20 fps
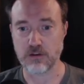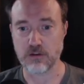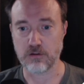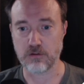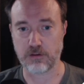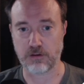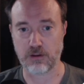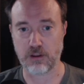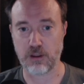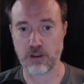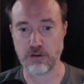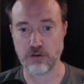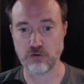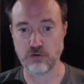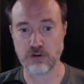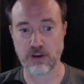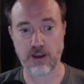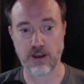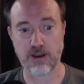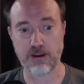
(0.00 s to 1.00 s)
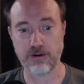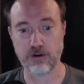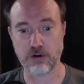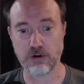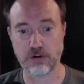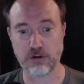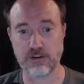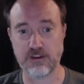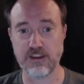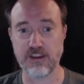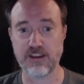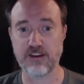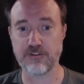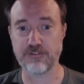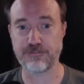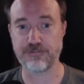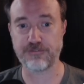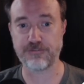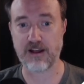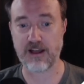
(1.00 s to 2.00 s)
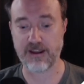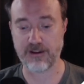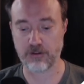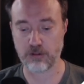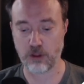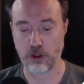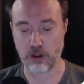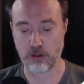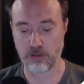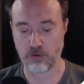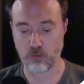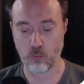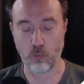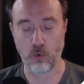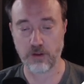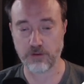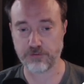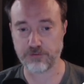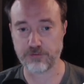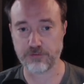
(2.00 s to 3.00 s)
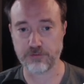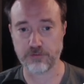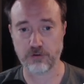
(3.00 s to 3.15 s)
like an entire gig file all at once